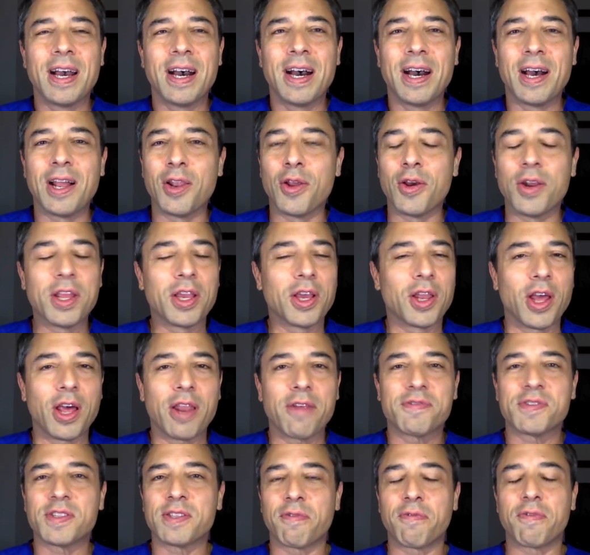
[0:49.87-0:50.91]
learning a lot
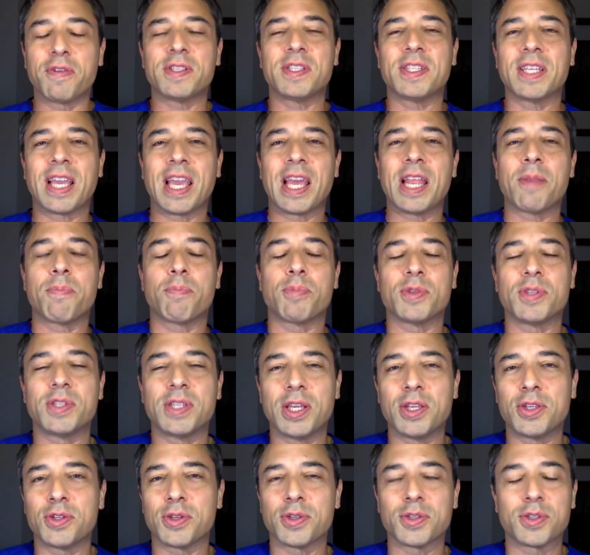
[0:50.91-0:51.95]
of sophisticated
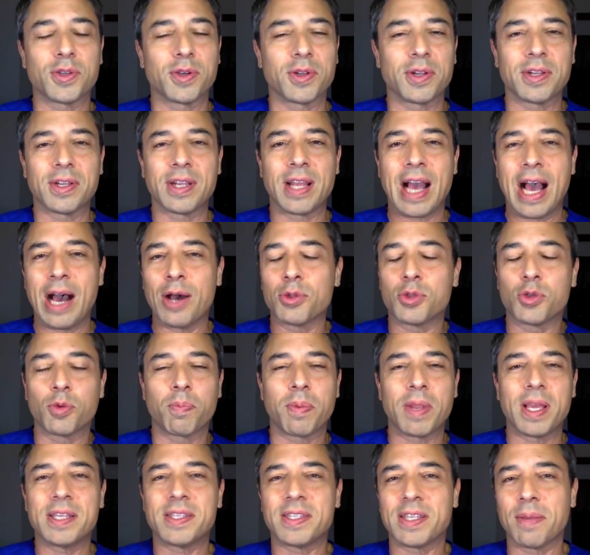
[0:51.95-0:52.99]
procedures on how to
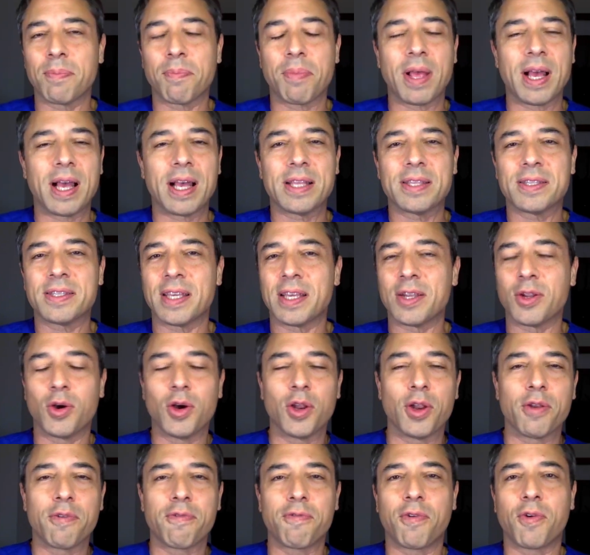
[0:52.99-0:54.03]
place implants and
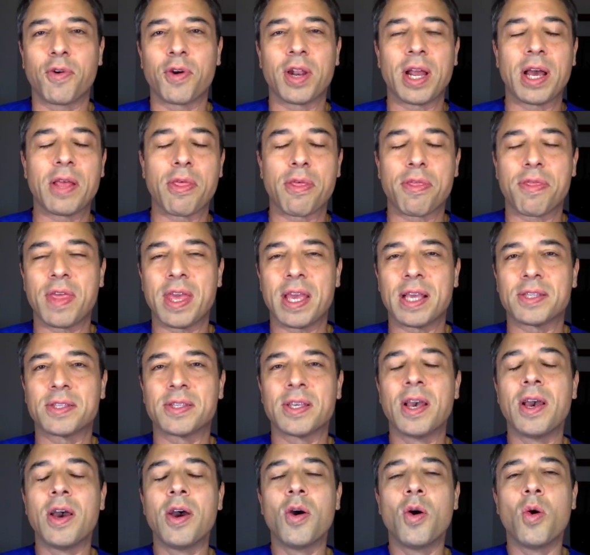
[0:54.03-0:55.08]
all-on-4 and other
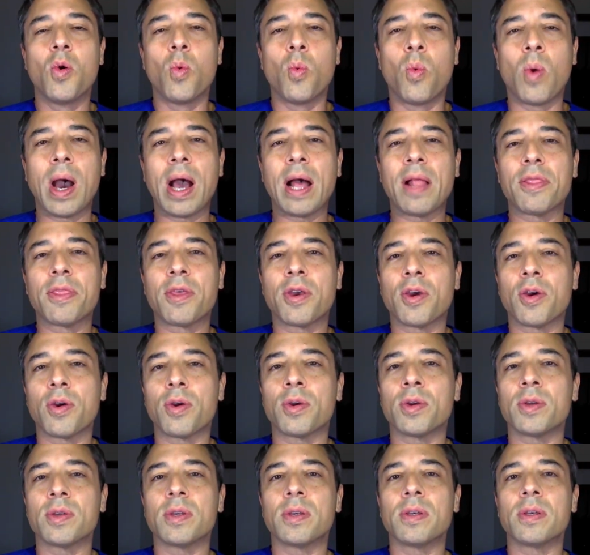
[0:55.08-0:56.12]
things, while
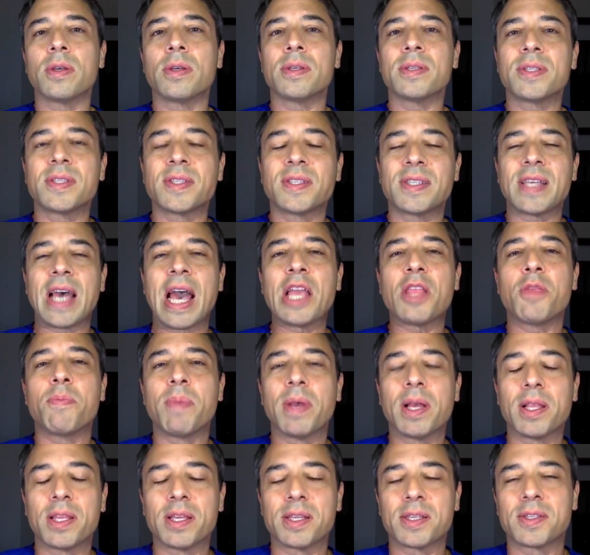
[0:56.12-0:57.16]
their site
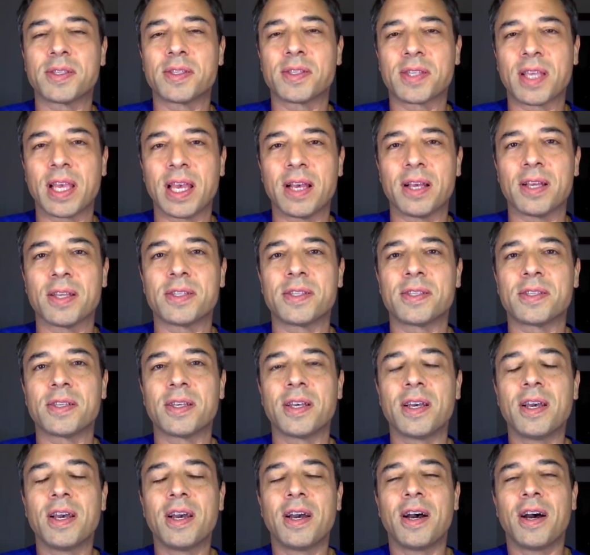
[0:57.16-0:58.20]
building skills
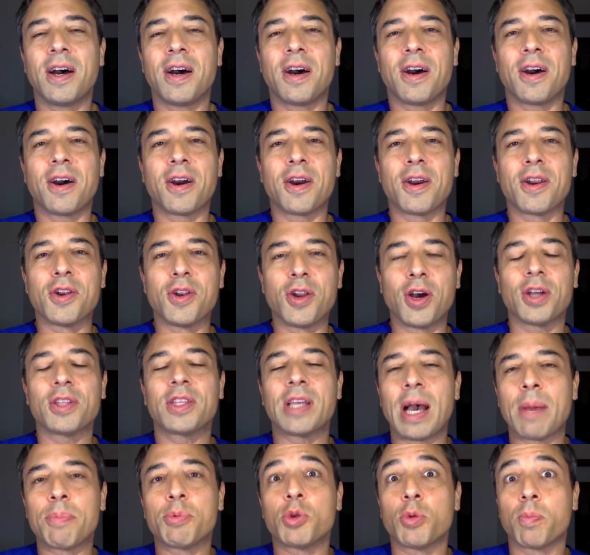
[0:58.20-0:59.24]
are not
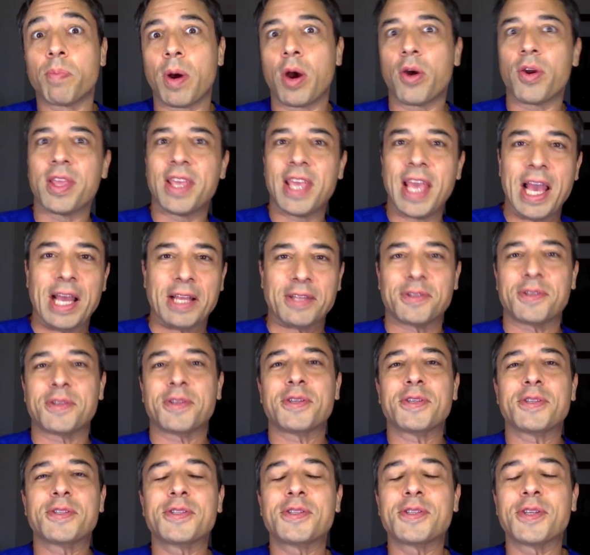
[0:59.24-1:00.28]
up to par yet.
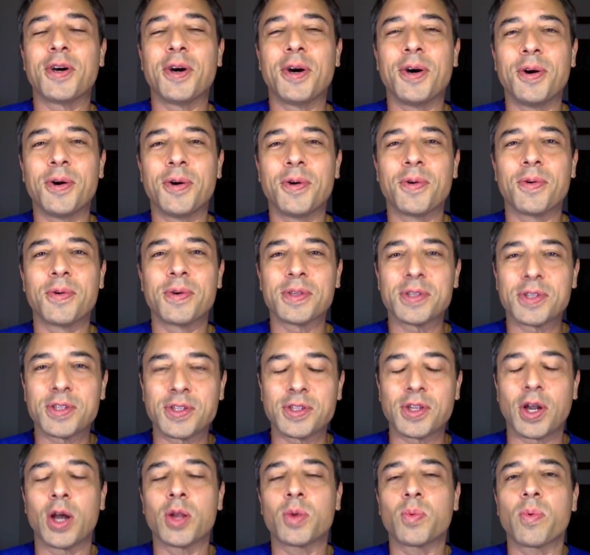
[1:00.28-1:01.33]
So
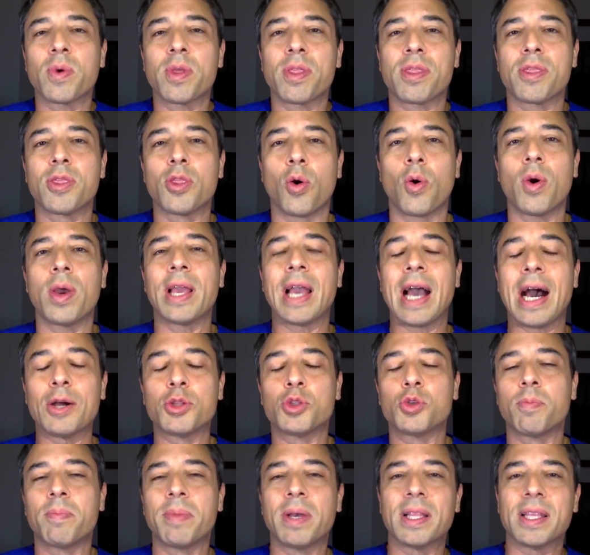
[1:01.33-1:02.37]
start with knowing how
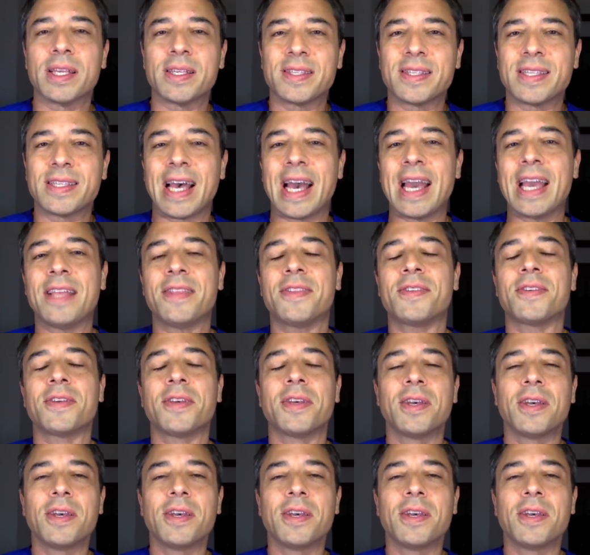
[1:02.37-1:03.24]
to build a site,